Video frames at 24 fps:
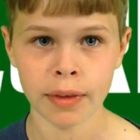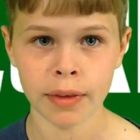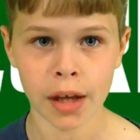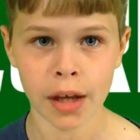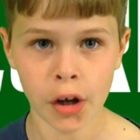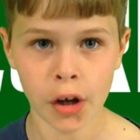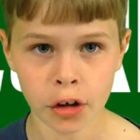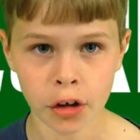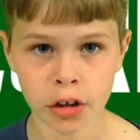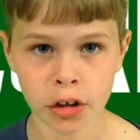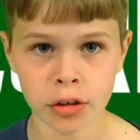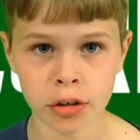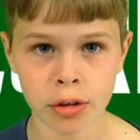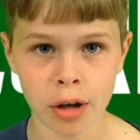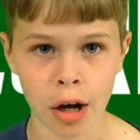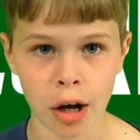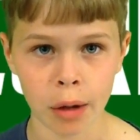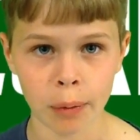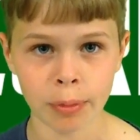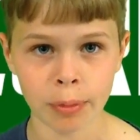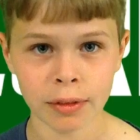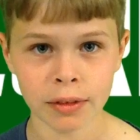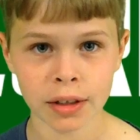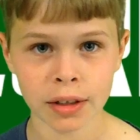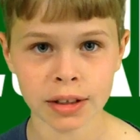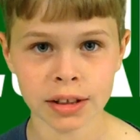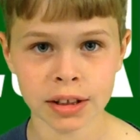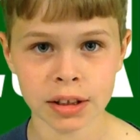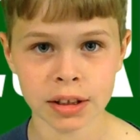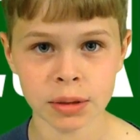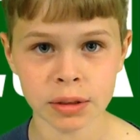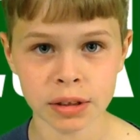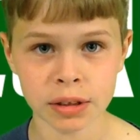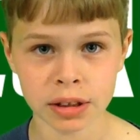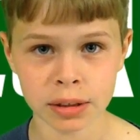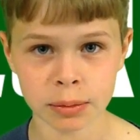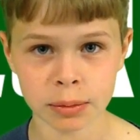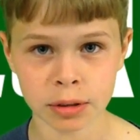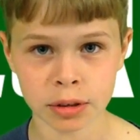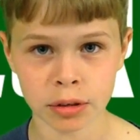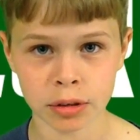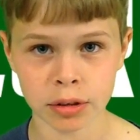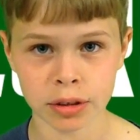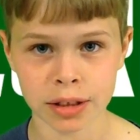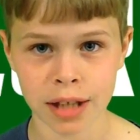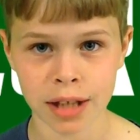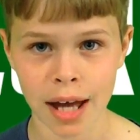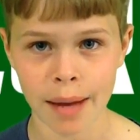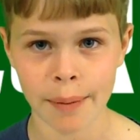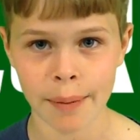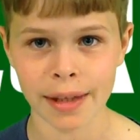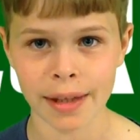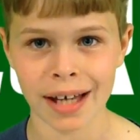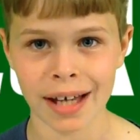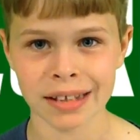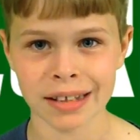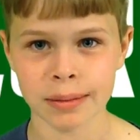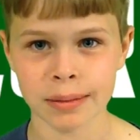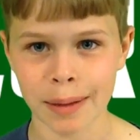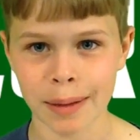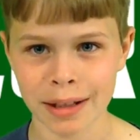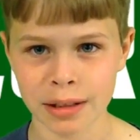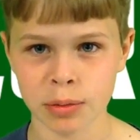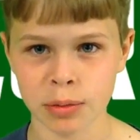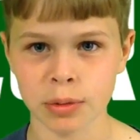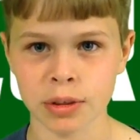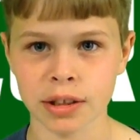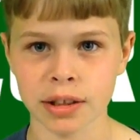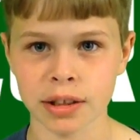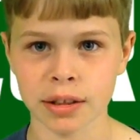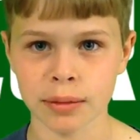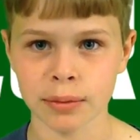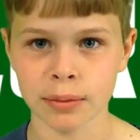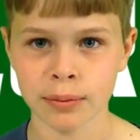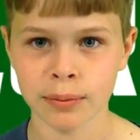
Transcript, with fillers: How could you help? Let's see what some students at MESMS would do.